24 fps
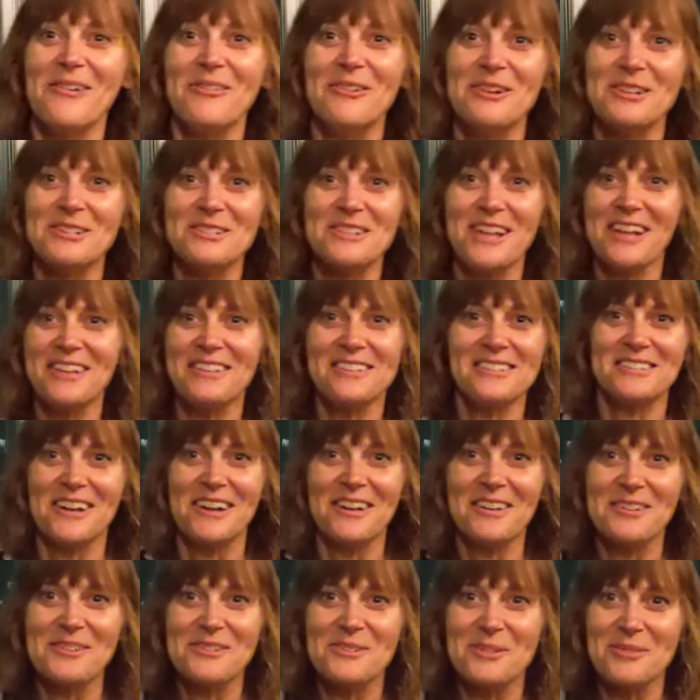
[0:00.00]
which that's
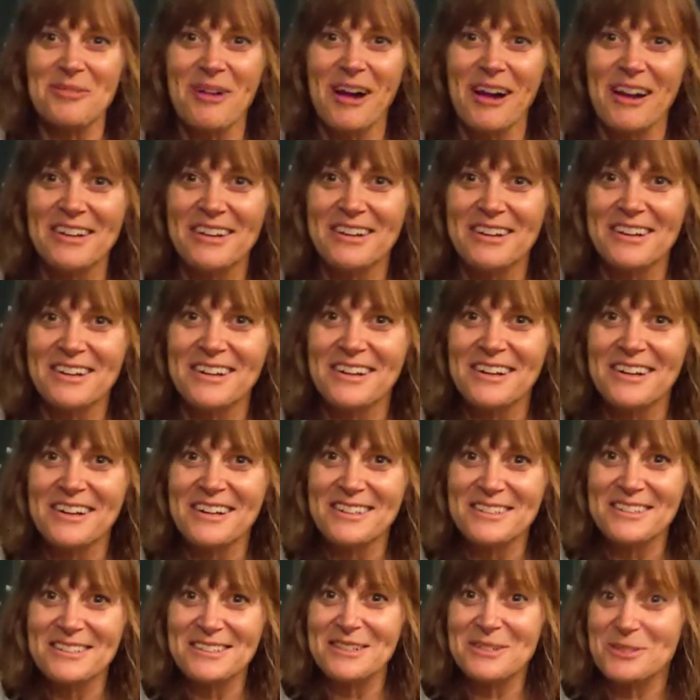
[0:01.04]
not a dramatic
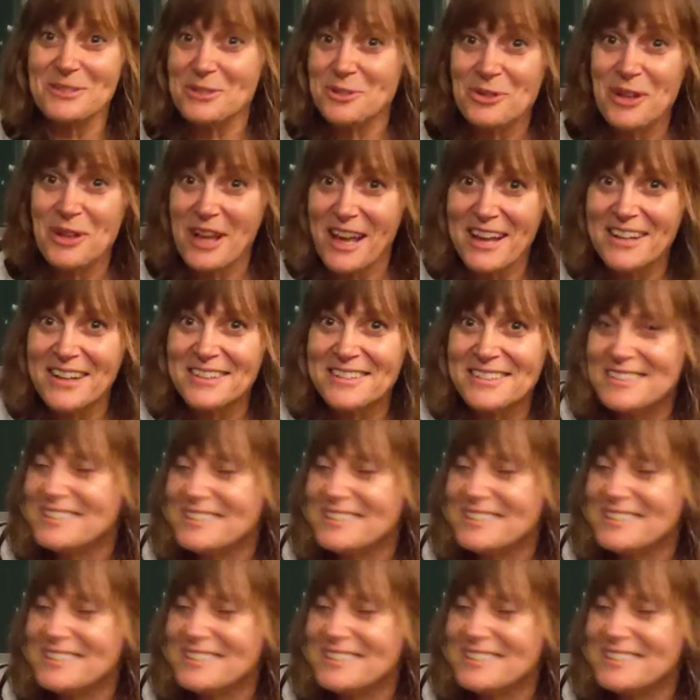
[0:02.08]
since you can't